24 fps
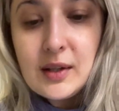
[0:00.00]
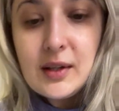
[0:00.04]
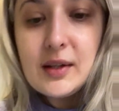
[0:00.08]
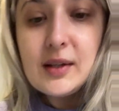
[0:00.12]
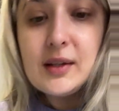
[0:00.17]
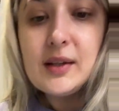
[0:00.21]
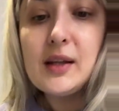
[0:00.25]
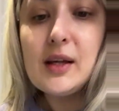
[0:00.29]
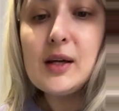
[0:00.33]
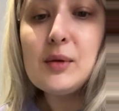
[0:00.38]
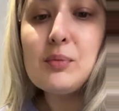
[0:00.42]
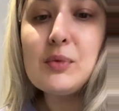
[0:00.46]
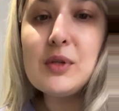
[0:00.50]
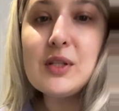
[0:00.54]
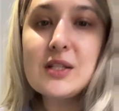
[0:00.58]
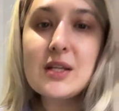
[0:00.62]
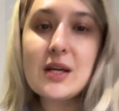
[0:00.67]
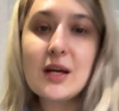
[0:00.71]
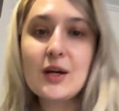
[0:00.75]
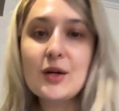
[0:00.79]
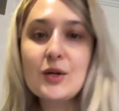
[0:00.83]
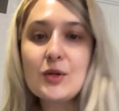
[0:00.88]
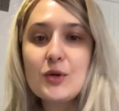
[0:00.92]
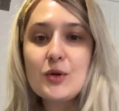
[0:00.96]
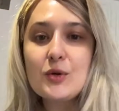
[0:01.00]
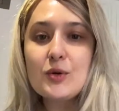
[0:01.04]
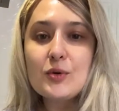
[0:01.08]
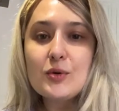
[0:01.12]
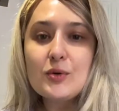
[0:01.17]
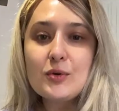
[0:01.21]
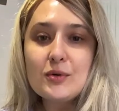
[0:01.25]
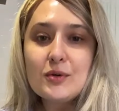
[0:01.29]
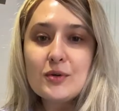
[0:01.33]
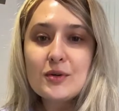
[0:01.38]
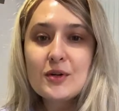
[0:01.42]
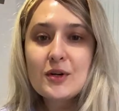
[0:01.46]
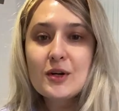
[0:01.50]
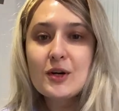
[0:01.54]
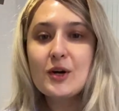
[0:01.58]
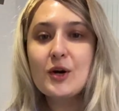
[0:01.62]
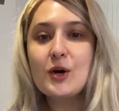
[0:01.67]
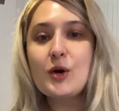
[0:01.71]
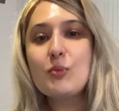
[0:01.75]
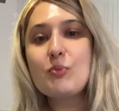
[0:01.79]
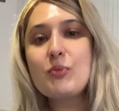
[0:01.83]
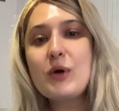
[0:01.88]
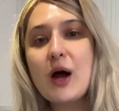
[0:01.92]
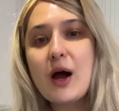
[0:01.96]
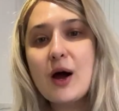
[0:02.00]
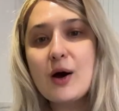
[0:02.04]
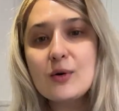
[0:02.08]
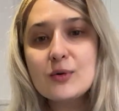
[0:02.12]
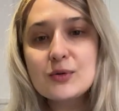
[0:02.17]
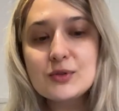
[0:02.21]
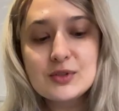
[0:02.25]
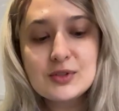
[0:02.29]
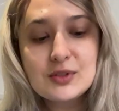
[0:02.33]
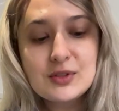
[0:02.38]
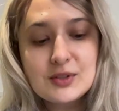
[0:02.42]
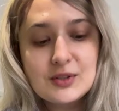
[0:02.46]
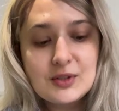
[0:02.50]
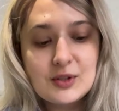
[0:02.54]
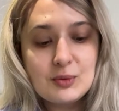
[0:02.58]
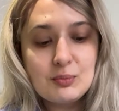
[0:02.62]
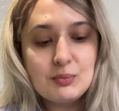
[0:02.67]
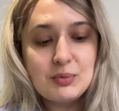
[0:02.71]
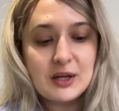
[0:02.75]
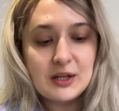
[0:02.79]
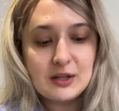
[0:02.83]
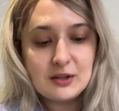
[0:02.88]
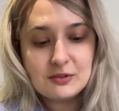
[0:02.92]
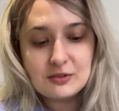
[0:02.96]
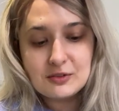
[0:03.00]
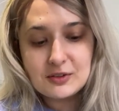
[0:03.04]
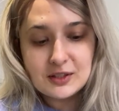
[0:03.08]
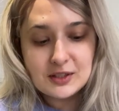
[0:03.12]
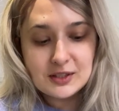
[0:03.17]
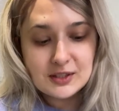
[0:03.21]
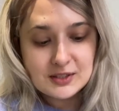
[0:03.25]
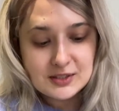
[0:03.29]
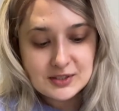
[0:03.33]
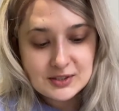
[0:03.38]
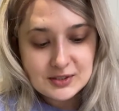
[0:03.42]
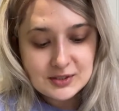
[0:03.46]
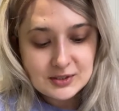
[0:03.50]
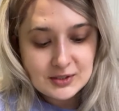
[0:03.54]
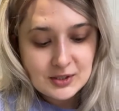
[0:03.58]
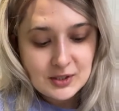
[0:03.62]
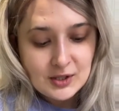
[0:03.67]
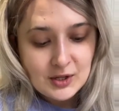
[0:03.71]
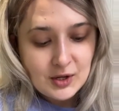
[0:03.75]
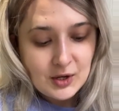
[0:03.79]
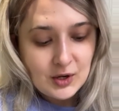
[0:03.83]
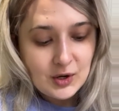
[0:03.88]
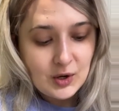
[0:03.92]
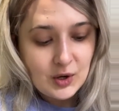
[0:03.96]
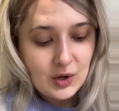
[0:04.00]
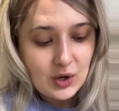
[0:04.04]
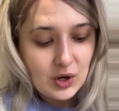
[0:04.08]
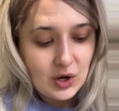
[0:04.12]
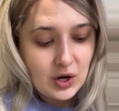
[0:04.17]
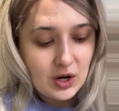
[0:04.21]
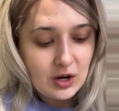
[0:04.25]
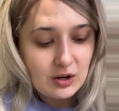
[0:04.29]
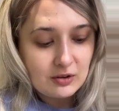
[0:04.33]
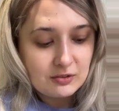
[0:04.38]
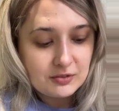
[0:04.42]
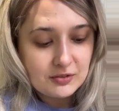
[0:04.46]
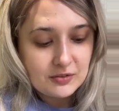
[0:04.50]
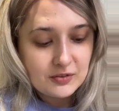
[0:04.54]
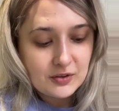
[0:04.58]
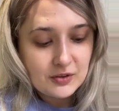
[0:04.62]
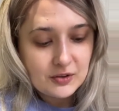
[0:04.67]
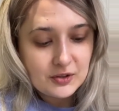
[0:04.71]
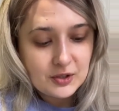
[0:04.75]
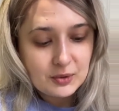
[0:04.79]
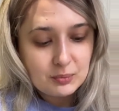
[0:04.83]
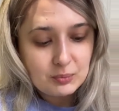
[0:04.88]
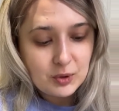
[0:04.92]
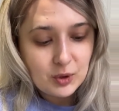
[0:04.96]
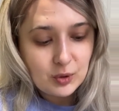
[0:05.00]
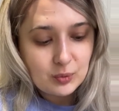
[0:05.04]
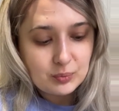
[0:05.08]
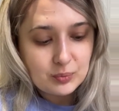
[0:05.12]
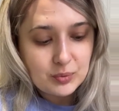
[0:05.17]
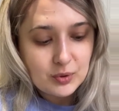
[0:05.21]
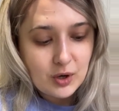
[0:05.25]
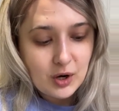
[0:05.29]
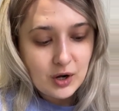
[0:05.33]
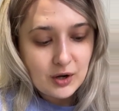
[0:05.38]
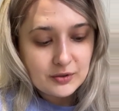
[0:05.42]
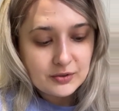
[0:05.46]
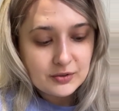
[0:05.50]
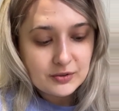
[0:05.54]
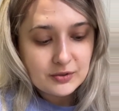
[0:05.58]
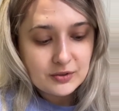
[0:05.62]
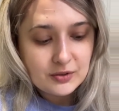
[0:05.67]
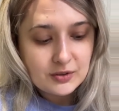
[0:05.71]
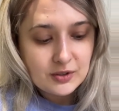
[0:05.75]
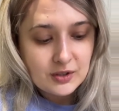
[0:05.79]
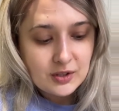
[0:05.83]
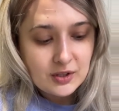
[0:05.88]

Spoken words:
let me tell you about the benefits of the bone broth.